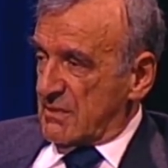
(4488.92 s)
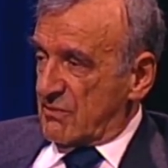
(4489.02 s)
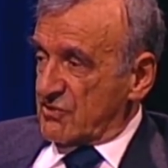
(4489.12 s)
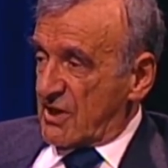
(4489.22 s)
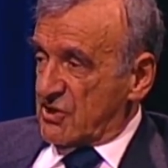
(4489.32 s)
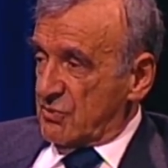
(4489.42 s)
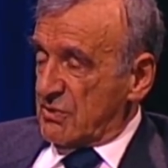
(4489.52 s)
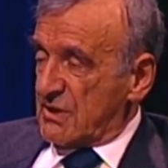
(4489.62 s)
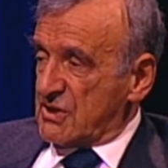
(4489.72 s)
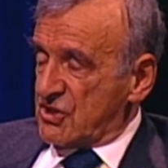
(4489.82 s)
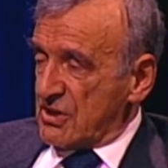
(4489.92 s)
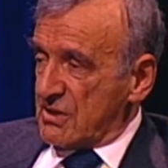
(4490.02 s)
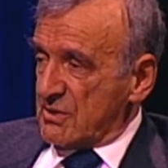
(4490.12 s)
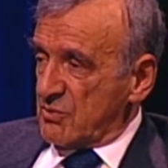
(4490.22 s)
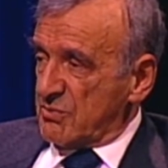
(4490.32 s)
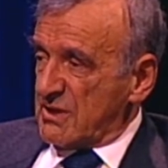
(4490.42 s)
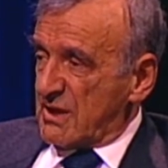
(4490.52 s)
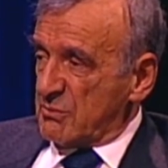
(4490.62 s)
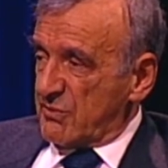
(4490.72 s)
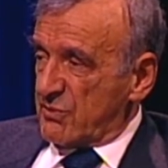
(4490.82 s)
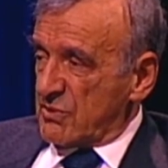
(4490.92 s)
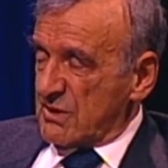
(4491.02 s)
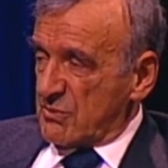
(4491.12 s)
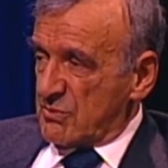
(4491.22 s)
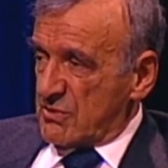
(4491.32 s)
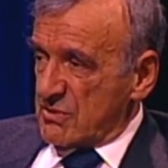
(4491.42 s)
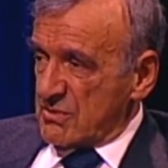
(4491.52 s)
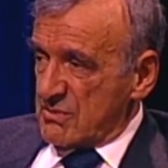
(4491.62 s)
was actually these children to be dead before they were born.